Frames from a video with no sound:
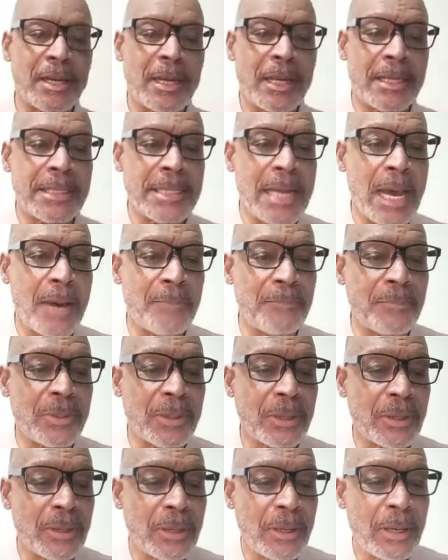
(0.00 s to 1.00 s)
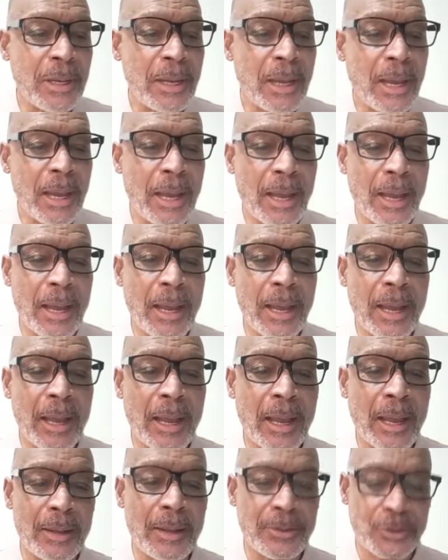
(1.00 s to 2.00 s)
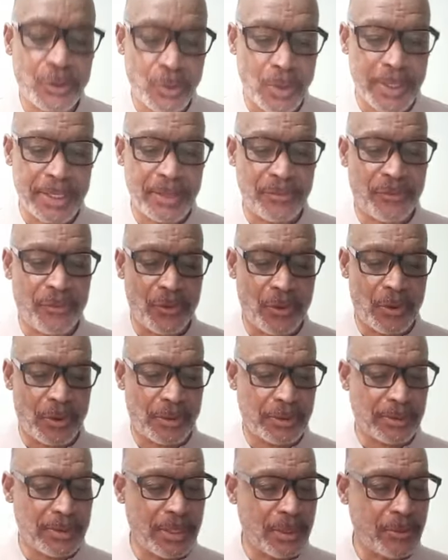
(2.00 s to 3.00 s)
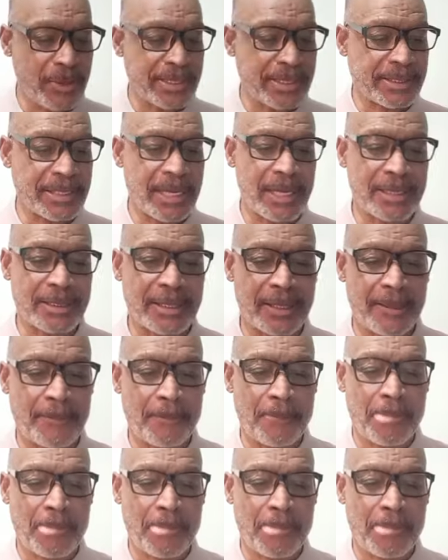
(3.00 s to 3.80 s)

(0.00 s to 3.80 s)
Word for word: number uh, 24. Look what it says here.